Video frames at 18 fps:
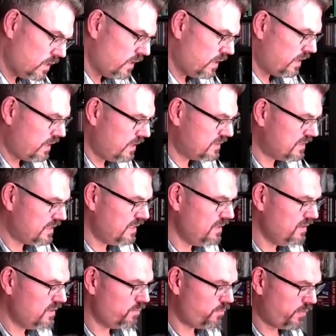is
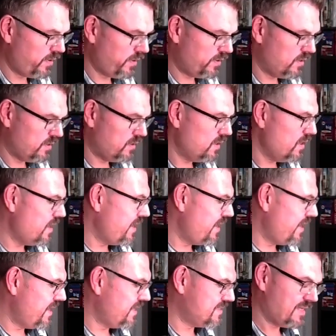interpreted
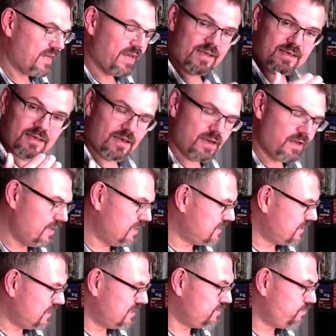as,
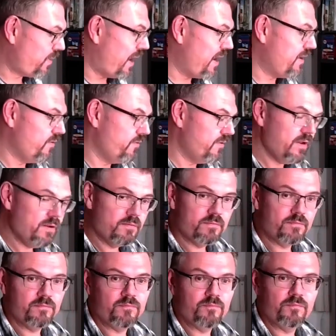as, as binary,
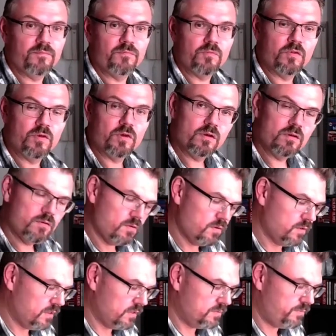yeah,
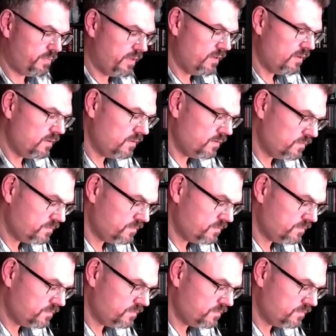a spin.